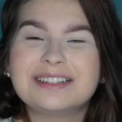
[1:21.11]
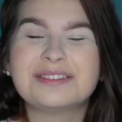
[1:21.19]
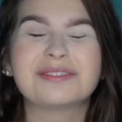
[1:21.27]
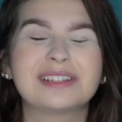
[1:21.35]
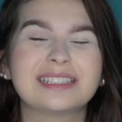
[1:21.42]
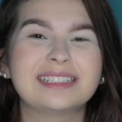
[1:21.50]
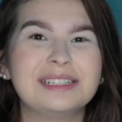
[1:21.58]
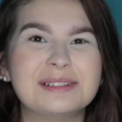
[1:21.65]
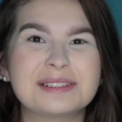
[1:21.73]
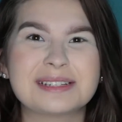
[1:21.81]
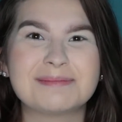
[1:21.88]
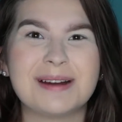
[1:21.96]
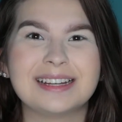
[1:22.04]
really
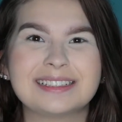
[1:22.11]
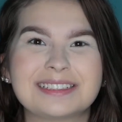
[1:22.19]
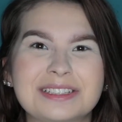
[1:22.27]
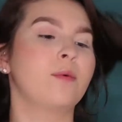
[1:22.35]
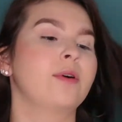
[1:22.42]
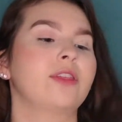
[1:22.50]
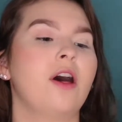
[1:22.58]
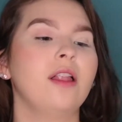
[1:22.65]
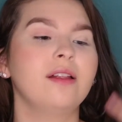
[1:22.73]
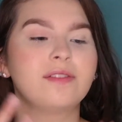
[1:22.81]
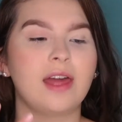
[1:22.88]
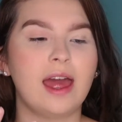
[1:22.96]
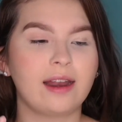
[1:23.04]
use it much. With all
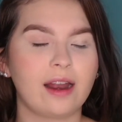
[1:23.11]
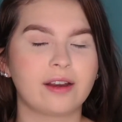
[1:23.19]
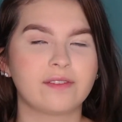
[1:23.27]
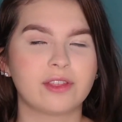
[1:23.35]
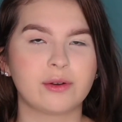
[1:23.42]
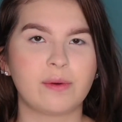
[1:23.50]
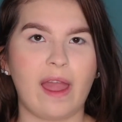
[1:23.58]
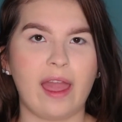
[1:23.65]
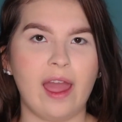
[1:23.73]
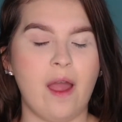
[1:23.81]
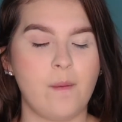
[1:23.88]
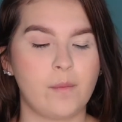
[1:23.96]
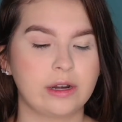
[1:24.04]
of that out of the way,
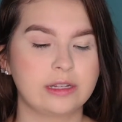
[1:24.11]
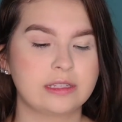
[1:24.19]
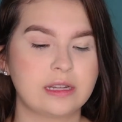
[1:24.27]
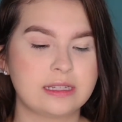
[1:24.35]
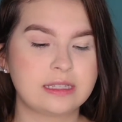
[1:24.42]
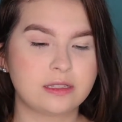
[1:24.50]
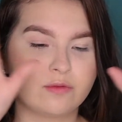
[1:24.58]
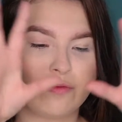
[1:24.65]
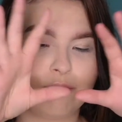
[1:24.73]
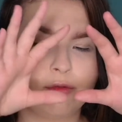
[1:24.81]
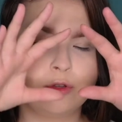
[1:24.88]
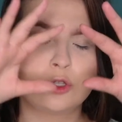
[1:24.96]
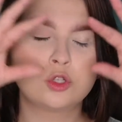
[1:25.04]
I wanted to
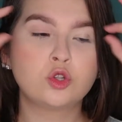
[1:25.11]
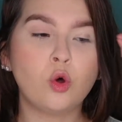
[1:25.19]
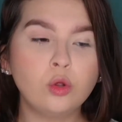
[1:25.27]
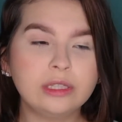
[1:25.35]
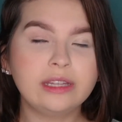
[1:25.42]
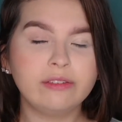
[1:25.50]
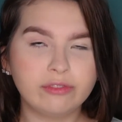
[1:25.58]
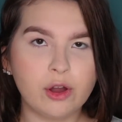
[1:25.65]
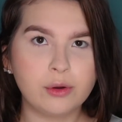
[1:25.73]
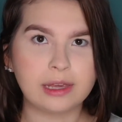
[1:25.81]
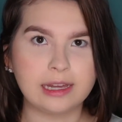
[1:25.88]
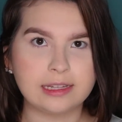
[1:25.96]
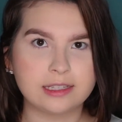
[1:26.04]
solely
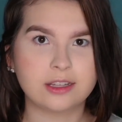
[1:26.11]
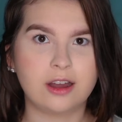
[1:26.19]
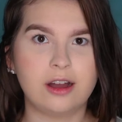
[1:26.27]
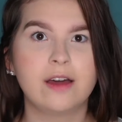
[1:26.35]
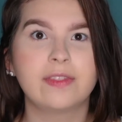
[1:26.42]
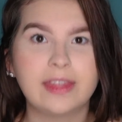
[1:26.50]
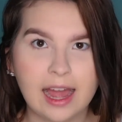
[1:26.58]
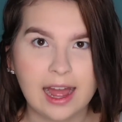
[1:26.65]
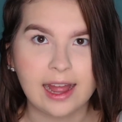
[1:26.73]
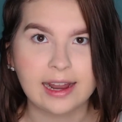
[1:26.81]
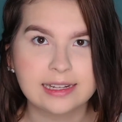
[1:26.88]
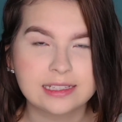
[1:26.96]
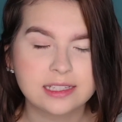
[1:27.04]
focus on the
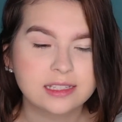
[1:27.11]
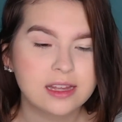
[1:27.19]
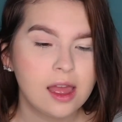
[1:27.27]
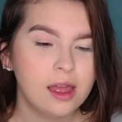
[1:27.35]
eyes.